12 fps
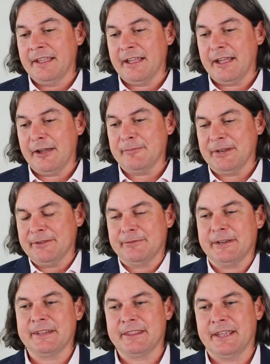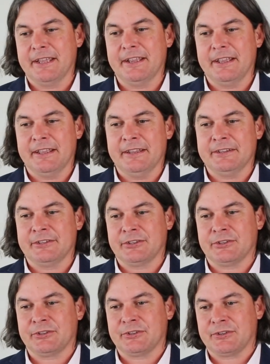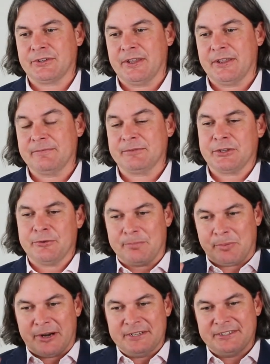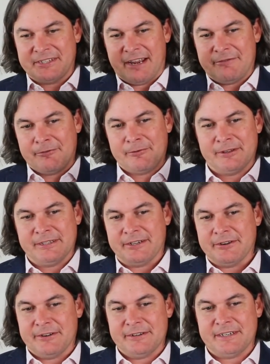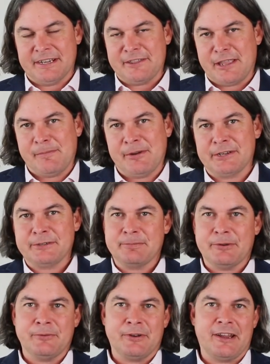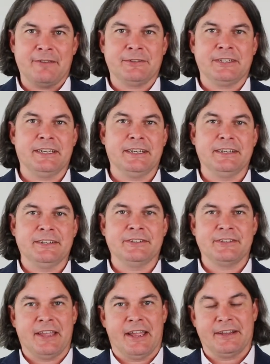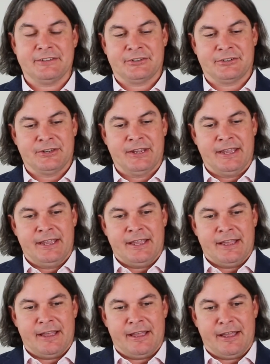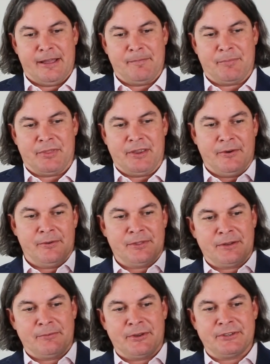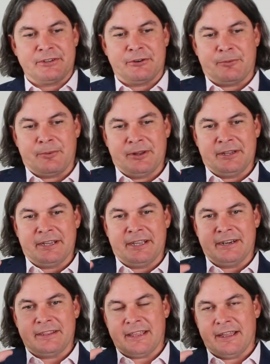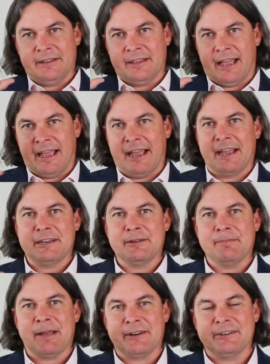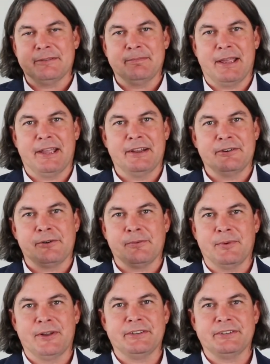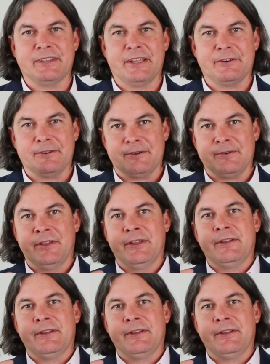um, and if anything, it's uh, so prices haven't really gone down that much, but what I've seen is that um, the only ones that are really getting that high amount of demand are ones that are